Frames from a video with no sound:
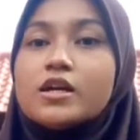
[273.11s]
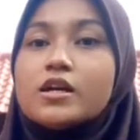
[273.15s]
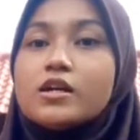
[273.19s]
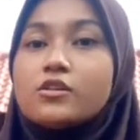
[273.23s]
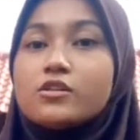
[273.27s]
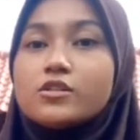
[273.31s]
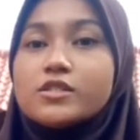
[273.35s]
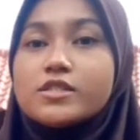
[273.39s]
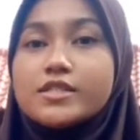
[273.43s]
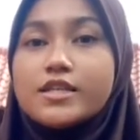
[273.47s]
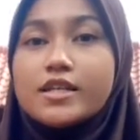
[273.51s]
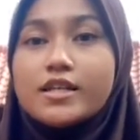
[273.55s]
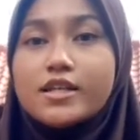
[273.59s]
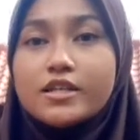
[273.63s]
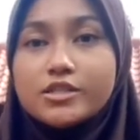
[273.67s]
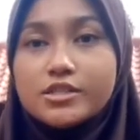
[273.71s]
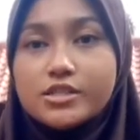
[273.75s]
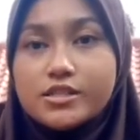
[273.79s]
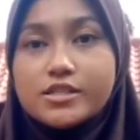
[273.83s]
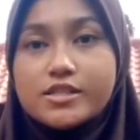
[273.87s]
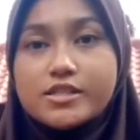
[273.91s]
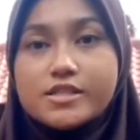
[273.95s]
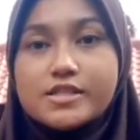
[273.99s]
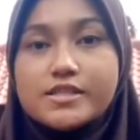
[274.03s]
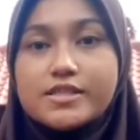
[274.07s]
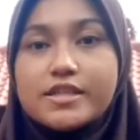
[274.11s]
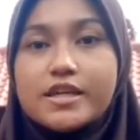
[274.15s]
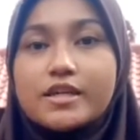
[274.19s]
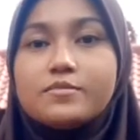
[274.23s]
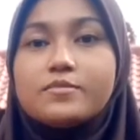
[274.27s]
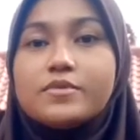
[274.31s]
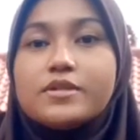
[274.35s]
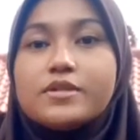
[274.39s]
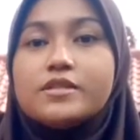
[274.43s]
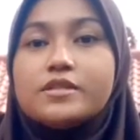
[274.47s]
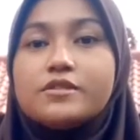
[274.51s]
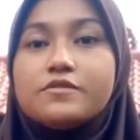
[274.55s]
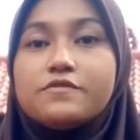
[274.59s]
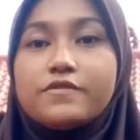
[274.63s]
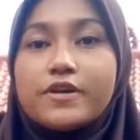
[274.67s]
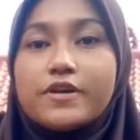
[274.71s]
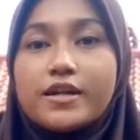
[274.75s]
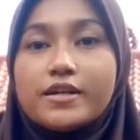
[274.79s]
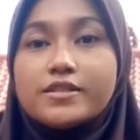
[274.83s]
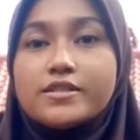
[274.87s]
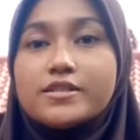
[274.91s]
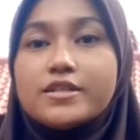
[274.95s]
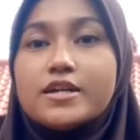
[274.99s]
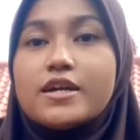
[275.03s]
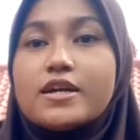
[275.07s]
Constellations can be
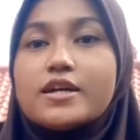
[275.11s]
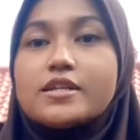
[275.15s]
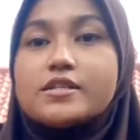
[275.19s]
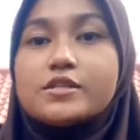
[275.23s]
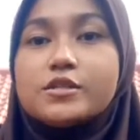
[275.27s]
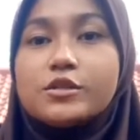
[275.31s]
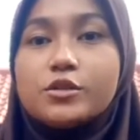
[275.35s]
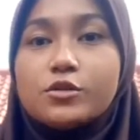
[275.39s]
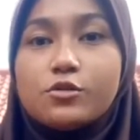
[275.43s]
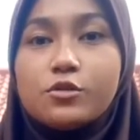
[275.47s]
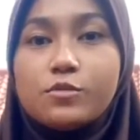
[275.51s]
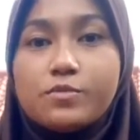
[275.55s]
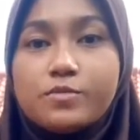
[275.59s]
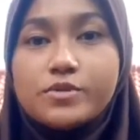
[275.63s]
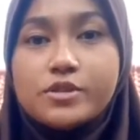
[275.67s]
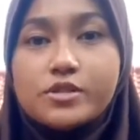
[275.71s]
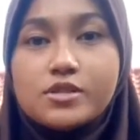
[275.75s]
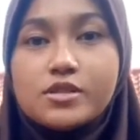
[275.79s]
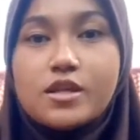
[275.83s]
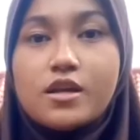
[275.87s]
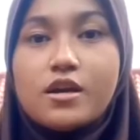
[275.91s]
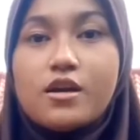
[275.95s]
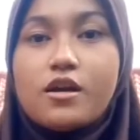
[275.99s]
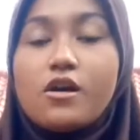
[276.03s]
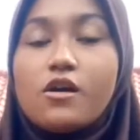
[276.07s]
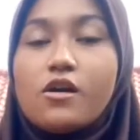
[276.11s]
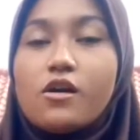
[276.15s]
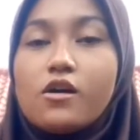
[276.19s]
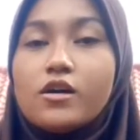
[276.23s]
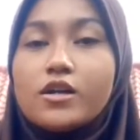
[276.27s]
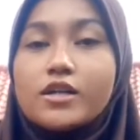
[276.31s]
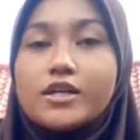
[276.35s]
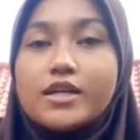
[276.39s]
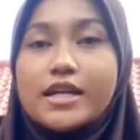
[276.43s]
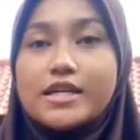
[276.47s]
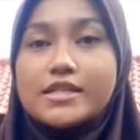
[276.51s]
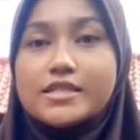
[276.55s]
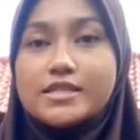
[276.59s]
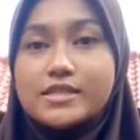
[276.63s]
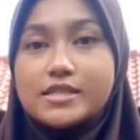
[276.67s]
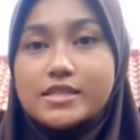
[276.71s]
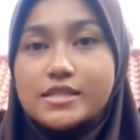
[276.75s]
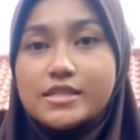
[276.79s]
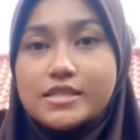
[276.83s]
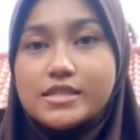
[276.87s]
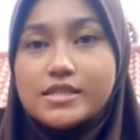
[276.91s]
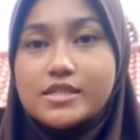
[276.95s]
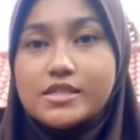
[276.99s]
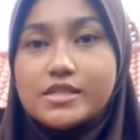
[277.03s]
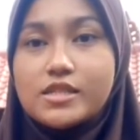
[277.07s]
defined as groups or
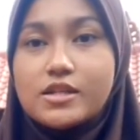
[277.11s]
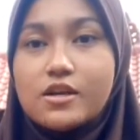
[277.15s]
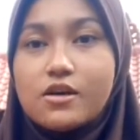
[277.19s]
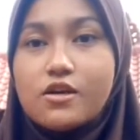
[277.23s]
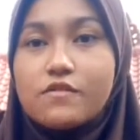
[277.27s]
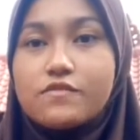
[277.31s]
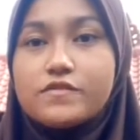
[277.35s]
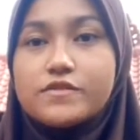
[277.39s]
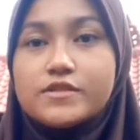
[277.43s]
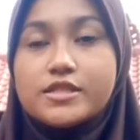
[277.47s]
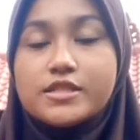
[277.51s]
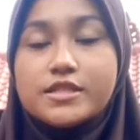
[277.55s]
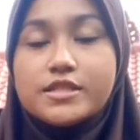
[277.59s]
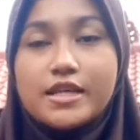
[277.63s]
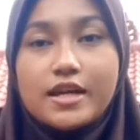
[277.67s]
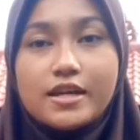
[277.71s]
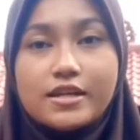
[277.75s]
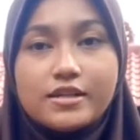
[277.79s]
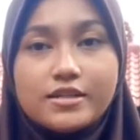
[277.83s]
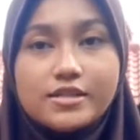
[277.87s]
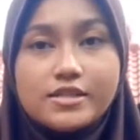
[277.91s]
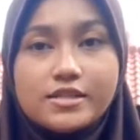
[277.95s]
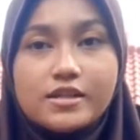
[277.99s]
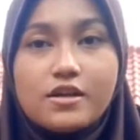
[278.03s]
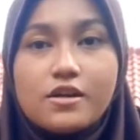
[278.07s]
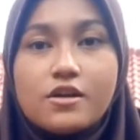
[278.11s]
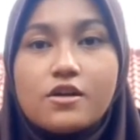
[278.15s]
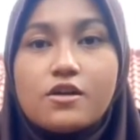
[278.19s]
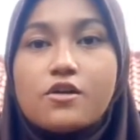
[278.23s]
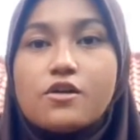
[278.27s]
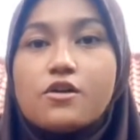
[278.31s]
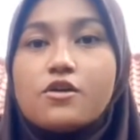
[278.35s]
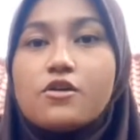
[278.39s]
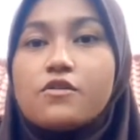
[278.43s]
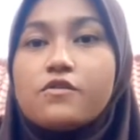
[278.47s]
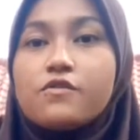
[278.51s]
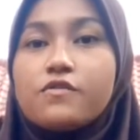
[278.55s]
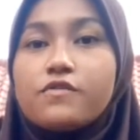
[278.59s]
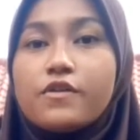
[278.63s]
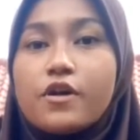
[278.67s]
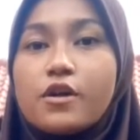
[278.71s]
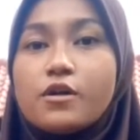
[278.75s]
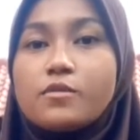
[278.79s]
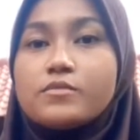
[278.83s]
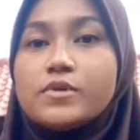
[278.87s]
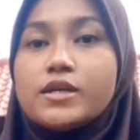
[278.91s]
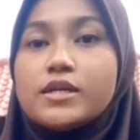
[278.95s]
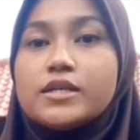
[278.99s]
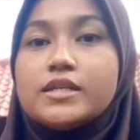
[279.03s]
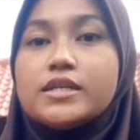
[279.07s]
clusters of stars form
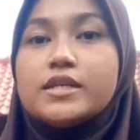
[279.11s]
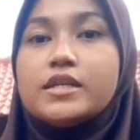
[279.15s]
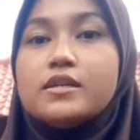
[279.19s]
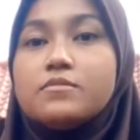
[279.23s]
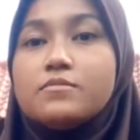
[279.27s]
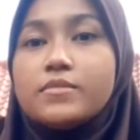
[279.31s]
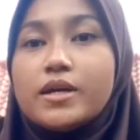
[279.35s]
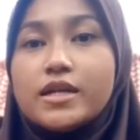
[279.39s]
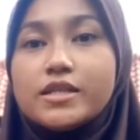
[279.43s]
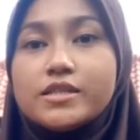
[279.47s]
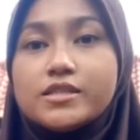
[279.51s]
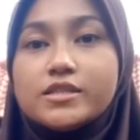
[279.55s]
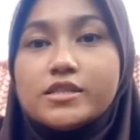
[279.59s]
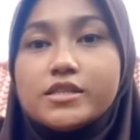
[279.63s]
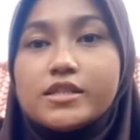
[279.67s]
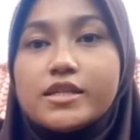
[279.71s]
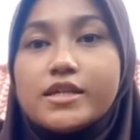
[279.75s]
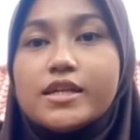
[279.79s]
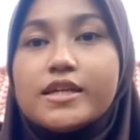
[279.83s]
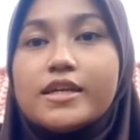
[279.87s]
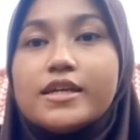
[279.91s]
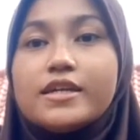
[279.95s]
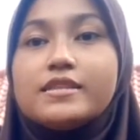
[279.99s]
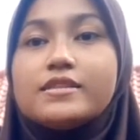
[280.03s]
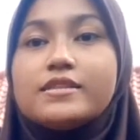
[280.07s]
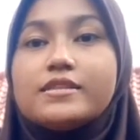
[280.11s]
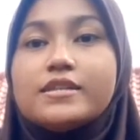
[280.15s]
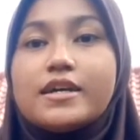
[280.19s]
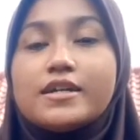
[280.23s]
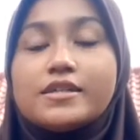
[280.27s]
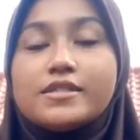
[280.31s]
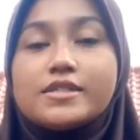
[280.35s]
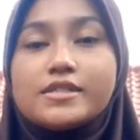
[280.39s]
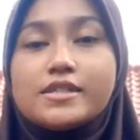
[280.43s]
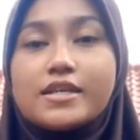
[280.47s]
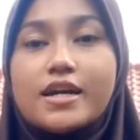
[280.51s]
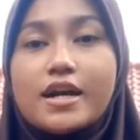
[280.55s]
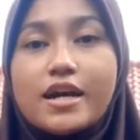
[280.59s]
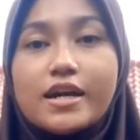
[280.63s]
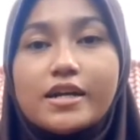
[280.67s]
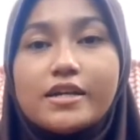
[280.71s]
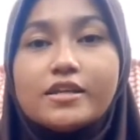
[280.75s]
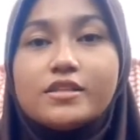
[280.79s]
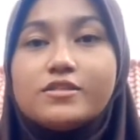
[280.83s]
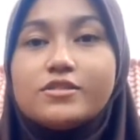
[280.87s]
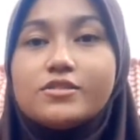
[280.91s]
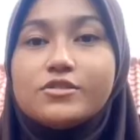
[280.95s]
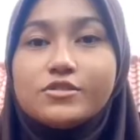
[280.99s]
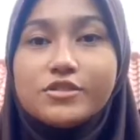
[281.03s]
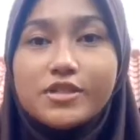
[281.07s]
an image in the night sky
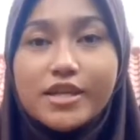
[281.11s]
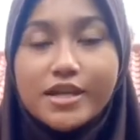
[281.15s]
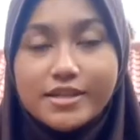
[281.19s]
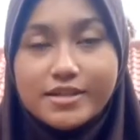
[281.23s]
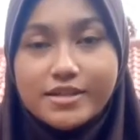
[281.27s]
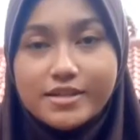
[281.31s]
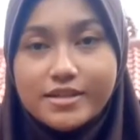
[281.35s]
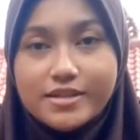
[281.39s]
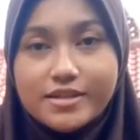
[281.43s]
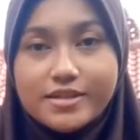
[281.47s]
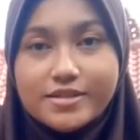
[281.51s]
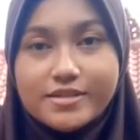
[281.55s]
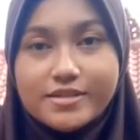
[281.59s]
together.